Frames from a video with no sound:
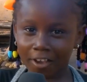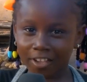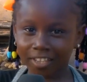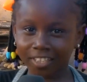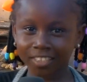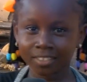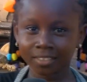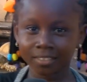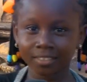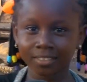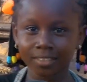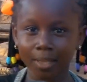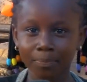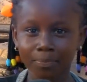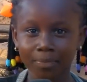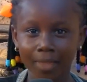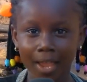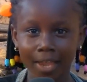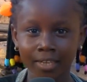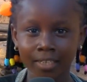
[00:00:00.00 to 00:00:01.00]
For the English
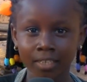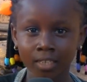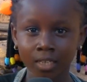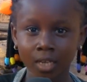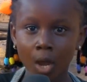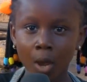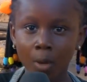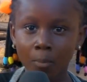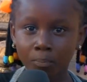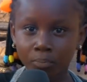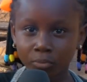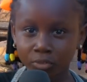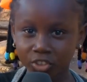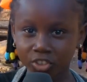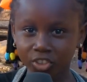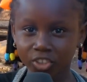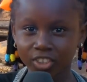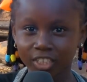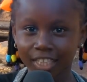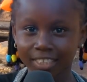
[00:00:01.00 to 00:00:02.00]
subtitles, press the
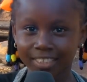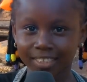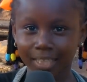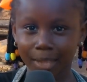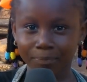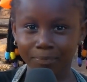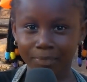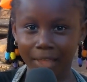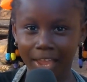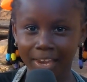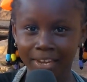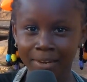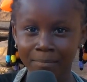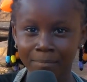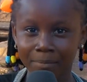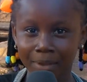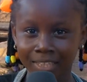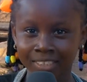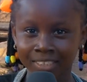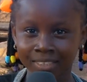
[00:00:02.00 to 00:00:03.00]
subtitle
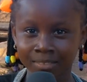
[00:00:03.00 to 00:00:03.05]
button.